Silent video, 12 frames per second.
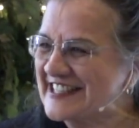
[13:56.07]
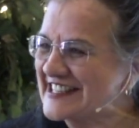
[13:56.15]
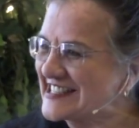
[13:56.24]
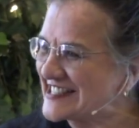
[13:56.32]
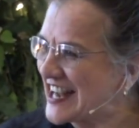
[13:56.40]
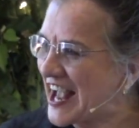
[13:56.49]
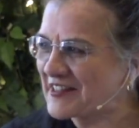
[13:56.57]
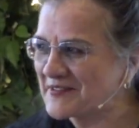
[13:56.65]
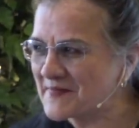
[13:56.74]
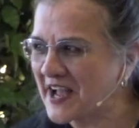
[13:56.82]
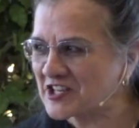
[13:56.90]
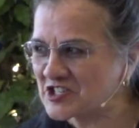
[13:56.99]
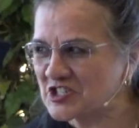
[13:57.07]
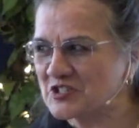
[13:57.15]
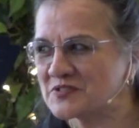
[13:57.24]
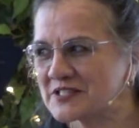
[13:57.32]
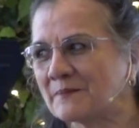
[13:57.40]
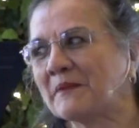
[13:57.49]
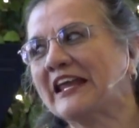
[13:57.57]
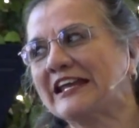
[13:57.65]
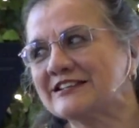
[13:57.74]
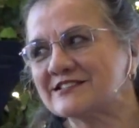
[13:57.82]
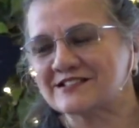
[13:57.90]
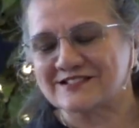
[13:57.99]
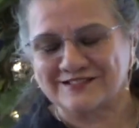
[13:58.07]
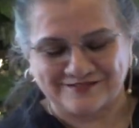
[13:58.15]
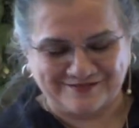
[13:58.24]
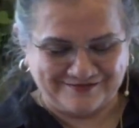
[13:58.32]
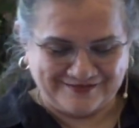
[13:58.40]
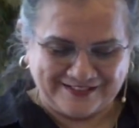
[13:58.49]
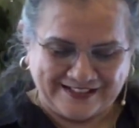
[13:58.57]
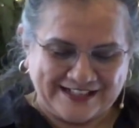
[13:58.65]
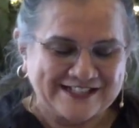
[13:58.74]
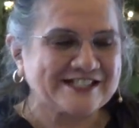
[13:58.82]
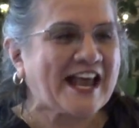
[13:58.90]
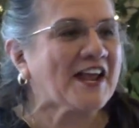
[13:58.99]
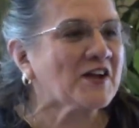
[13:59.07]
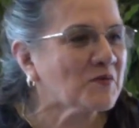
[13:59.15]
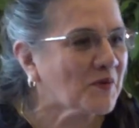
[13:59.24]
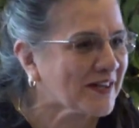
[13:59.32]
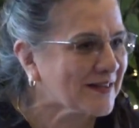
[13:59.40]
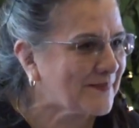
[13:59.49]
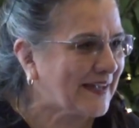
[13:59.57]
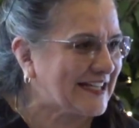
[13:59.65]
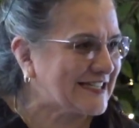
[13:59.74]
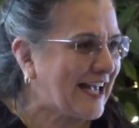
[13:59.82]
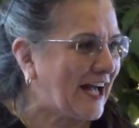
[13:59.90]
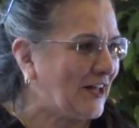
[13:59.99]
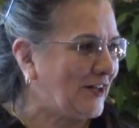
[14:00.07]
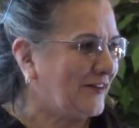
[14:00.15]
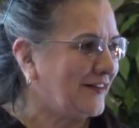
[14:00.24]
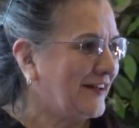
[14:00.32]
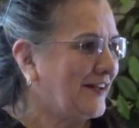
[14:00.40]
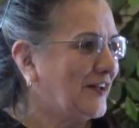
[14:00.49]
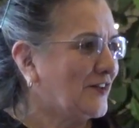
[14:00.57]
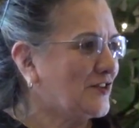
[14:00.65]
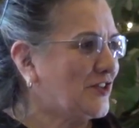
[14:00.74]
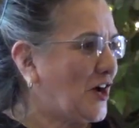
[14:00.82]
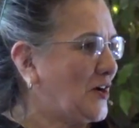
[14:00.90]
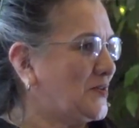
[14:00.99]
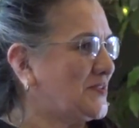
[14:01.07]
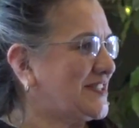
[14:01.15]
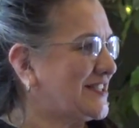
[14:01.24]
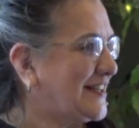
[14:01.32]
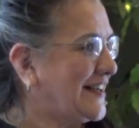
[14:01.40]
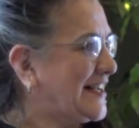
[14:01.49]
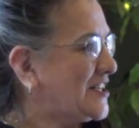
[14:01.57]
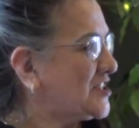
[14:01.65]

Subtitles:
Just tell them I choose peace. Say it with me, tell those.